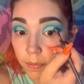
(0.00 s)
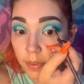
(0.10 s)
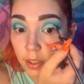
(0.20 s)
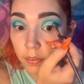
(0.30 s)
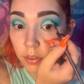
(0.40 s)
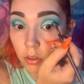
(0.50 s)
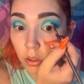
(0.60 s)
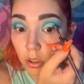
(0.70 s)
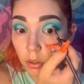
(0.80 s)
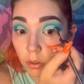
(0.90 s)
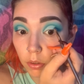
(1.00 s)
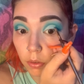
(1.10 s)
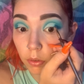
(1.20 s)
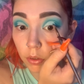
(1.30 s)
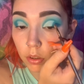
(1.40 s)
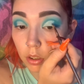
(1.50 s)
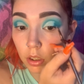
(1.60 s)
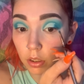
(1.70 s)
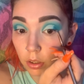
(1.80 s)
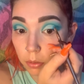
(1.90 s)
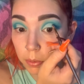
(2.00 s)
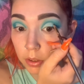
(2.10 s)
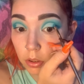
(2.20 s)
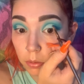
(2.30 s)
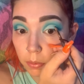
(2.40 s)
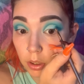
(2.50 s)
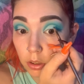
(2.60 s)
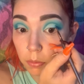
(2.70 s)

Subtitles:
If you go a little bit too much,